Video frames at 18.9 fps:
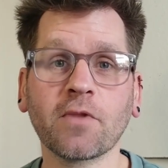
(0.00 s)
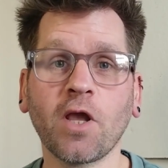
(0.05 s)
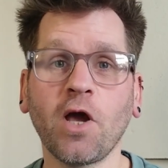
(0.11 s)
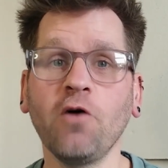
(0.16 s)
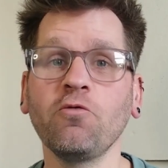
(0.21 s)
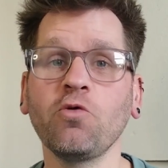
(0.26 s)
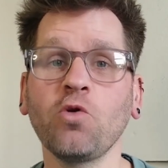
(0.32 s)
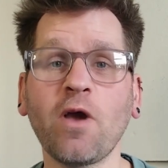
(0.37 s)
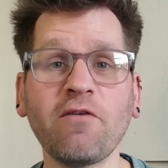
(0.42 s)

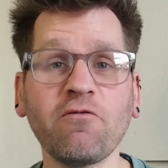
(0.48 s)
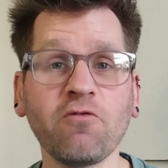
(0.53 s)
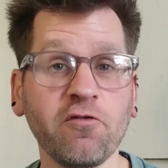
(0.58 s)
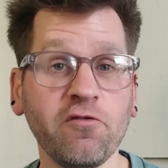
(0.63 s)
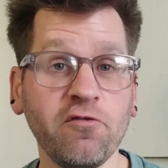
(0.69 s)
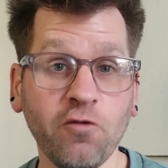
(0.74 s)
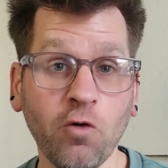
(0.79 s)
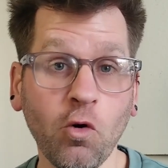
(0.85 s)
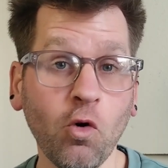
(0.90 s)
Have you ever
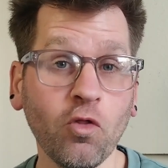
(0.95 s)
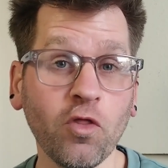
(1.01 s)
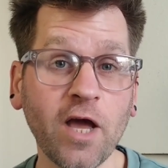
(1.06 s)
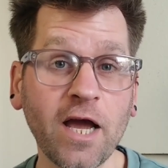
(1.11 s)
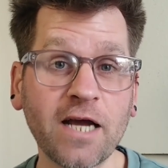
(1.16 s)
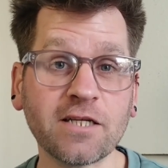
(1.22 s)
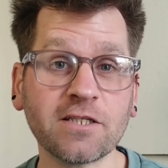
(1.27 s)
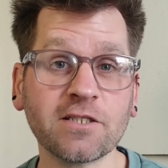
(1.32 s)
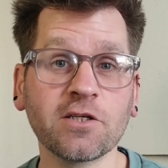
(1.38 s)
thought
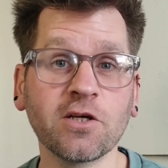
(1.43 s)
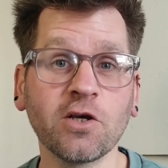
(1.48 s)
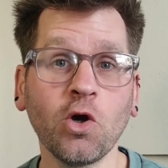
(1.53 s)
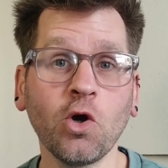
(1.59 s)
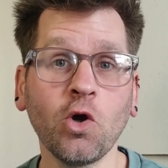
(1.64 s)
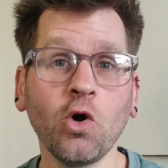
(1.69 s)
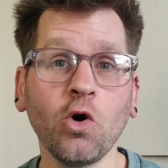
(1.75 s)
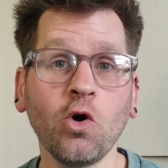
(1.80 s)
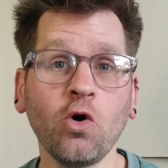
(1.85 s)
that?
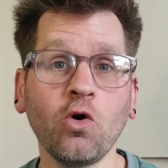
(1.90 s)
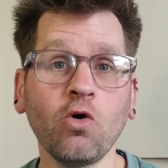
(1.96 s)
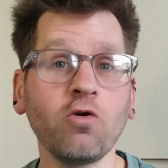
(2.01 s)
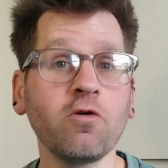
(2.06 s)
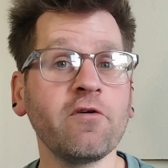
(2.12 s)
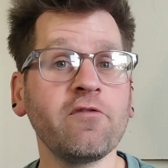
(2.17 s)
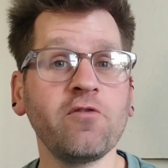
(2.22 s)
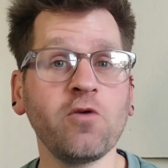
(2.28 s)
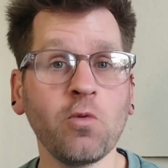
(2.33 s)

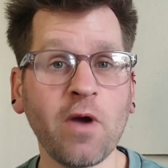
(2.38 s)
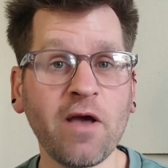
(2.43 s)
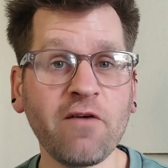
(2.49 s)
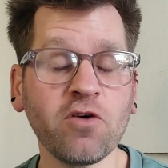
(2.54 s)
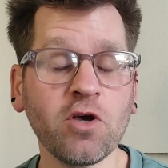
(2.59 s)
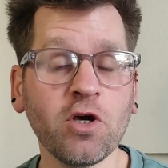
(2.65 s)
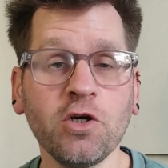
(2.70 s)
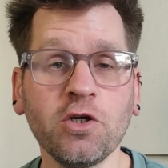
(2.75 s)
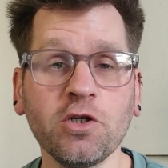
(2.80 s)
Or have you
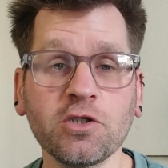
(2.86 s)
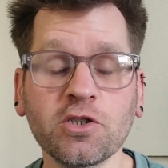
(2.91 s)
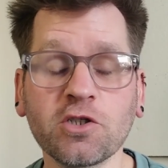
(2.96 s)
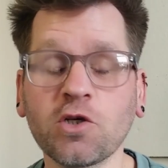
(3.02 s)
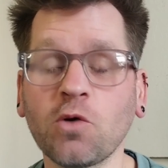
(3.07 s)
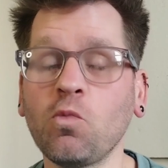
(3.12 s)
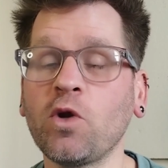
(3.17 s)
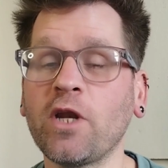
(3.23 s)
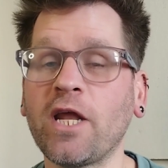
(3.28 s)
ever heard
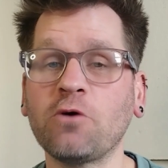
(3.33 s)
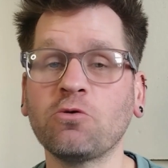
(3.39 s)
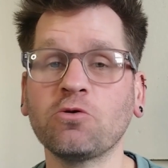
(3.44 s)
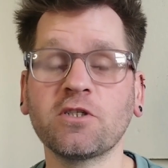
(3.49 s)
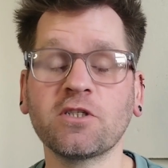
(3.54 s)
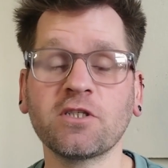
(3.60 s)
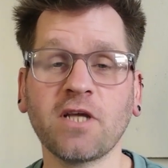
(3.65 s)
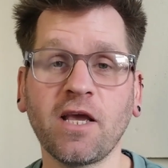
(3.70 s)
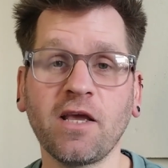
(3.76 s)
someone
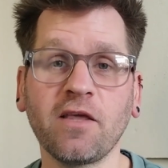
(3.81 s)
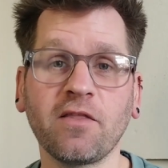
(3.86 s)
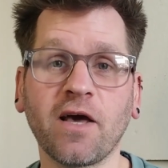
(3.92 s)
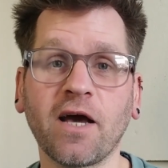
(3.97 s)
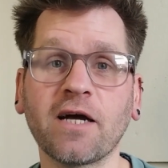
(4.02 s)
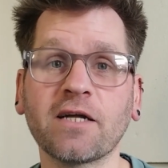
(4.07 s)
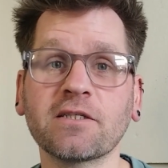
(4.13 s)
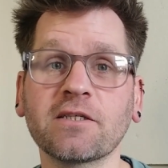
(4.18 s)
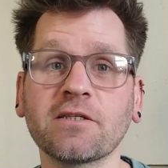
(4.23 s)
else say
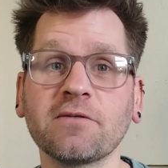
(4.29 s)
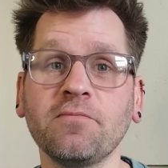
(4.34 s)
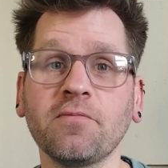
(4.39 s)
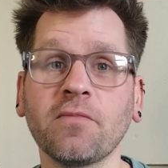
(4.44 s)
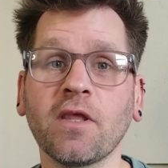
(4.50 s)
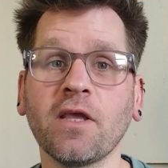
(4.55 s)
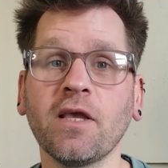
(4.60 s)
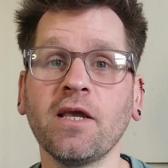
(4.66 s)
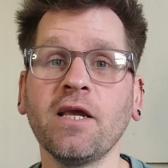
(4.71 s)
that?
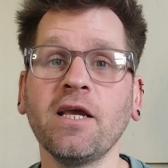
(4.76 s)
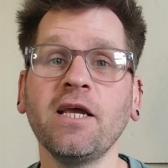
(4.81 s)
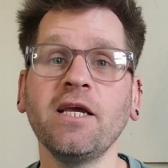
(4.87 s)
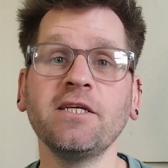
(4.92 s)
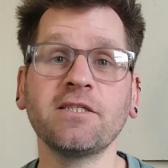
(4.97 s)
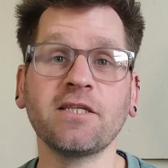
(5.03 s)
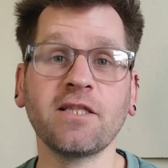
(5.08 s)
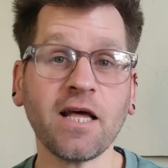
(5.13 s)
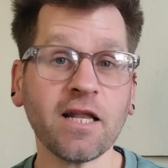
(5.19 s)

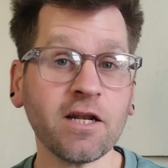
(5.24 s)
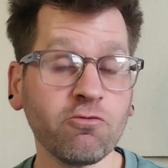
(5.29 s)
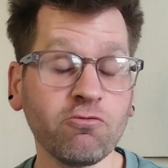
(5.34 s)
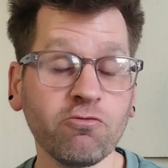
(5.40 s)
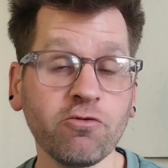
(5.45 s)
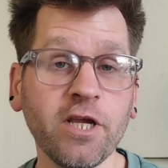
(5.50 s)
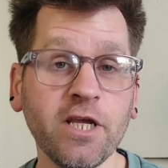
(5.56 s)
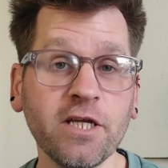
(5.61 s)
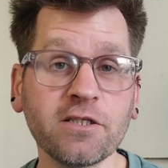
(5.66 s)
Is that a
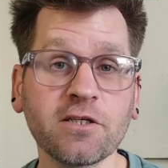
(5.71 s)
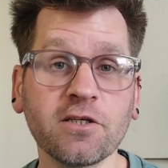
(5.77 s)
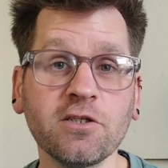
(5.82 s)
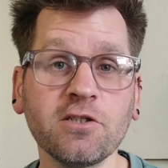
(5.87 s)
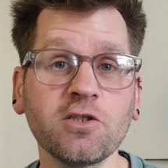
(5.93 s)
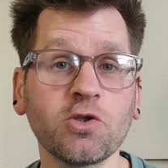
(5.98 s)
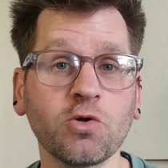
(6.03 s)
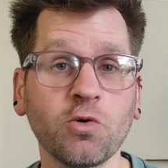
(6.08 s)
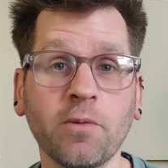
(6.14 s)

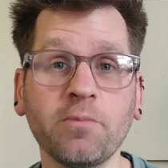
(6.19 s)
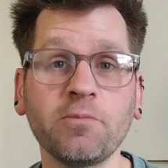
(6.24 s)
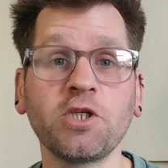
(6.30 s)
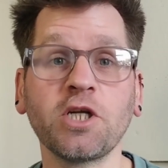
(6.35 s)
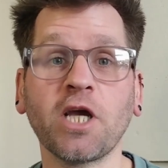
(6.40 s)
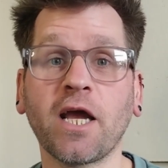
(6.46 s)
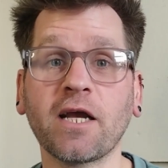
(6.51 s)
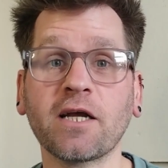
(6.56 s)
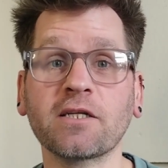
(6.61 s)
reason to
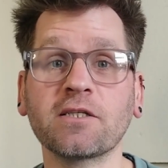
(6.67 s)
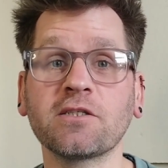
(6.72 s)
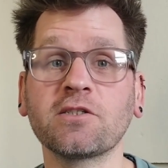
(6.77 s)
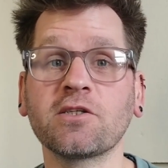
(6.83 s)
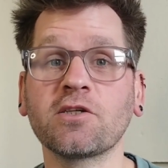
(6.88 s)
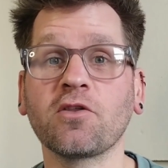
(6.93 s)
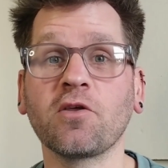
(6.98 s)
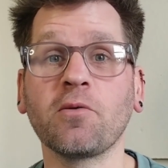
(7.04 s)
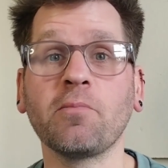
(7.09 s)
object
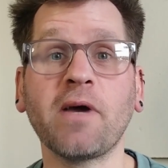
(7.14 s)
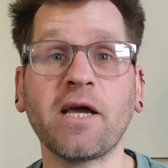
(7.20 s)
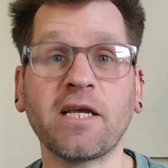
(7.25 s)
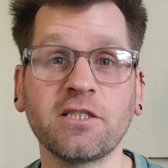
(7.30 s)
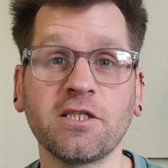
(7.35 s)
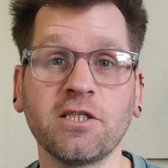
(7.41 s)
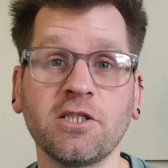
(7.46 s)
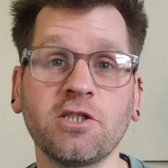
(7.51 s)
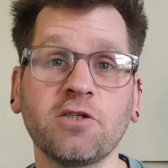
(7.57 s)
to the
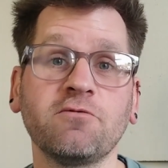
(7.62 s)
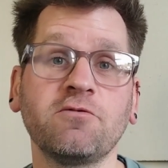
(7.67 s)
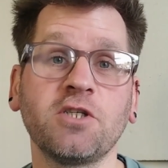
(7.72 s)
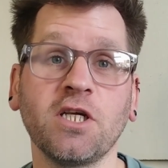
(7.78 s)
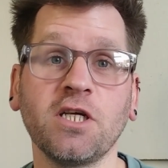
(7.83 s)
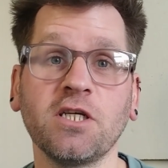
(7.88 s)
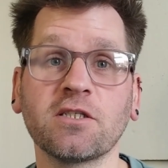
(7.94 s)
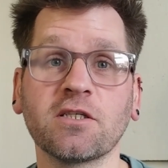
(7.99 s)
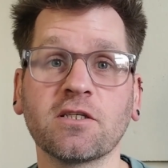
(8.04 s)
message of
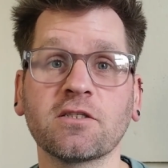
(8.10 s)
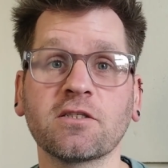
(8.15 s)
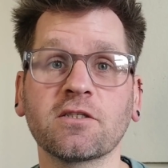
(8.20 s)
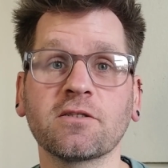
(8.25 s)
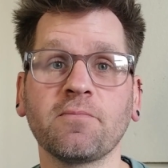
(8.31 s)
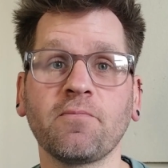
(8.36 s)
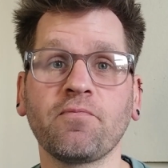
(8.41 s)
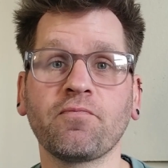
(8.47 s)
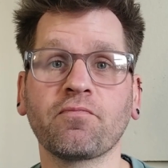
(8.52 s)

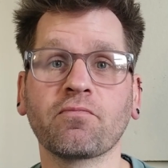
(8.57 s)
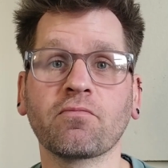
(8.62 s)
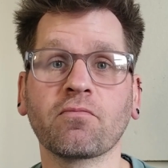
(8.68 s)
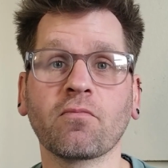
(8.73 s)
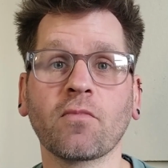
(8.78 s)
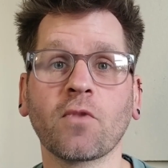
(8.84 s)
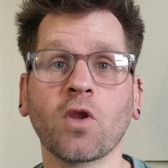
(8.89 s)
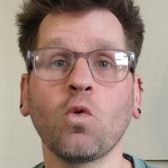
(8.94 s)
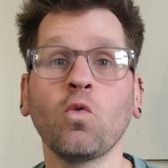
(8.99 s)
Jesus?
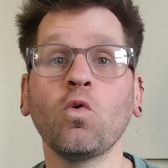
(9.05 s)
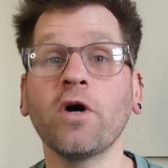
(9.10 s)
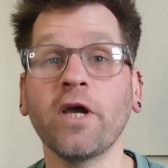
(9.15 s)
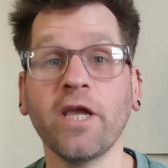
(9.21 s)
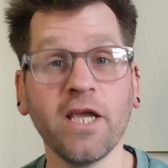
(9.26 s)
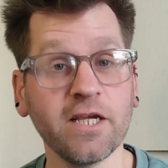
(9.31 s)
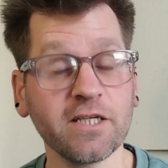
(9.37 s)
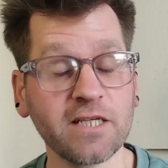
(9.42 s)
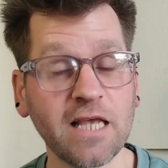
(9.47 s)
Well,
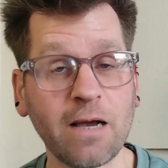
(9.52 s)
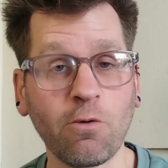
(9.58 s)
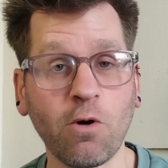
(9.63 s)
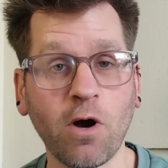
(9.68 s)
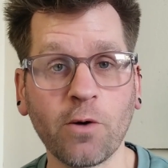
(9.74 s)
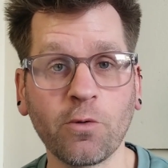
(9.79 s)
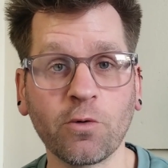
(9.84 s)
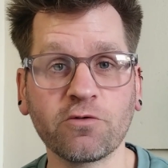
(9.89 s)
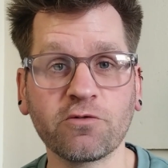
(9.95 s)
here's how
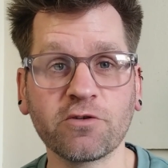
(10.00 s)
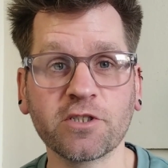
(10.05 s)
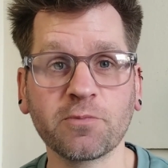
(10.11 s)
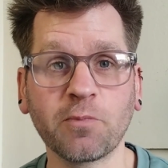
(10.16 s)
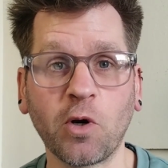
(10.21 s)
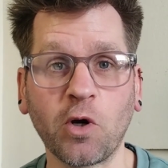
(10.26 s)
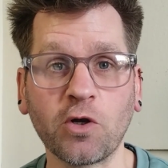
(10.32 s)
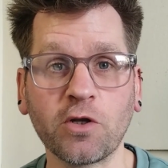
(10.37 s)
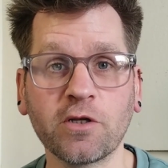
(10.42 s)
I would
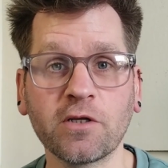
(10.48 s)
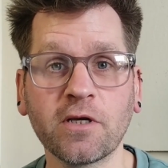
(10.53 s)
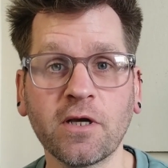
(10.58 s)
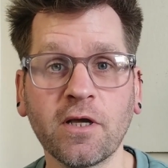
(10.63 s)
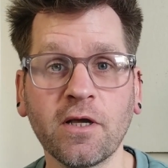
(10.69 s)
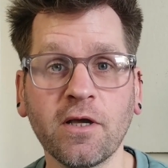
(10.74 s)
respond.